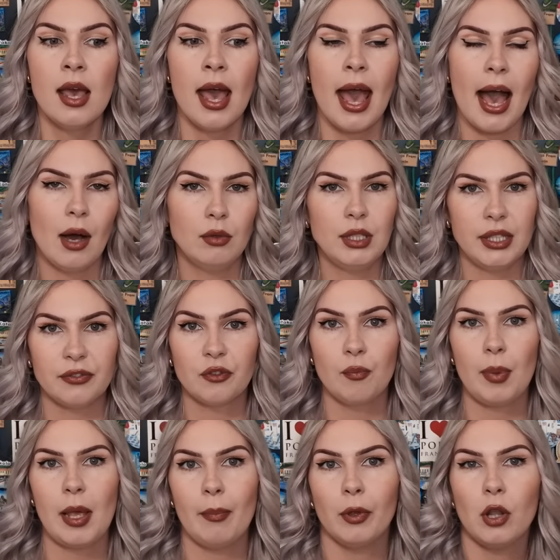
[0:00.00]
how different
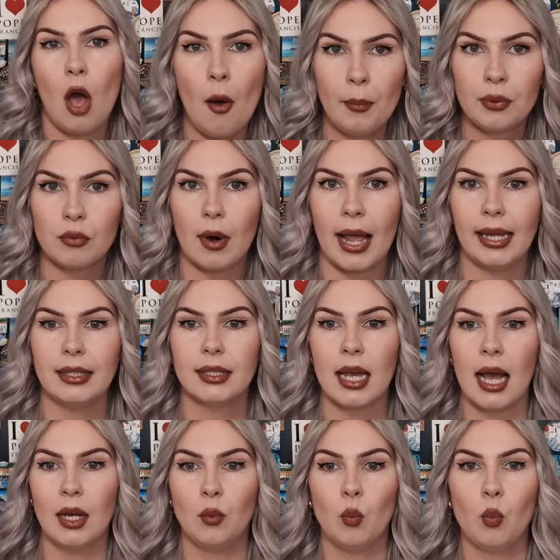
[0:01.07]
people operate
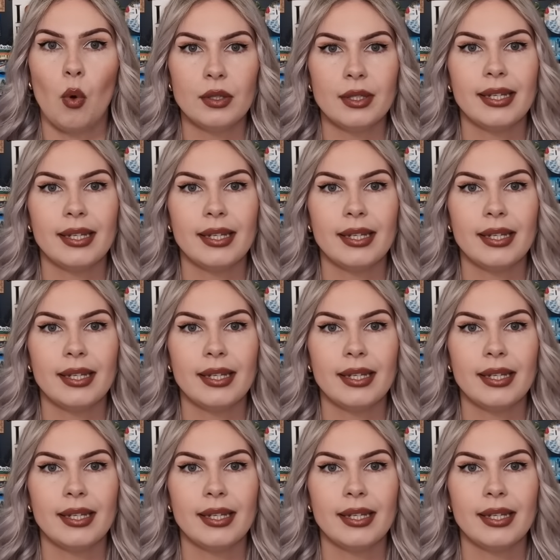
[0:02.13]
and what's